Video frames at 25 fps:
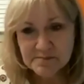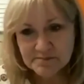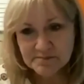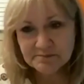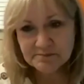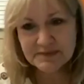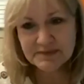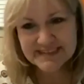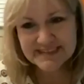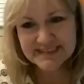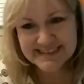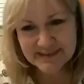
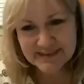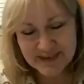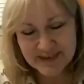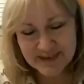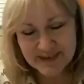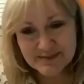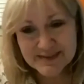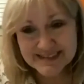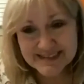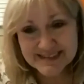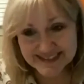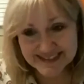But
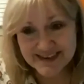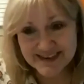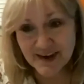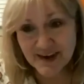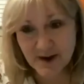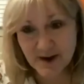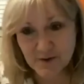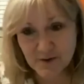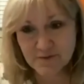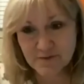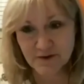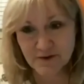sometimes it's not
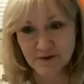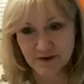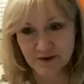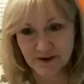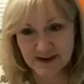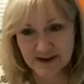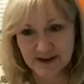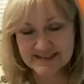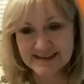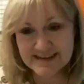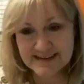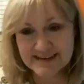over.
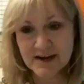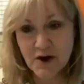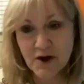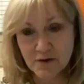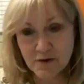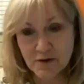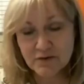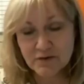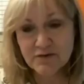It's not over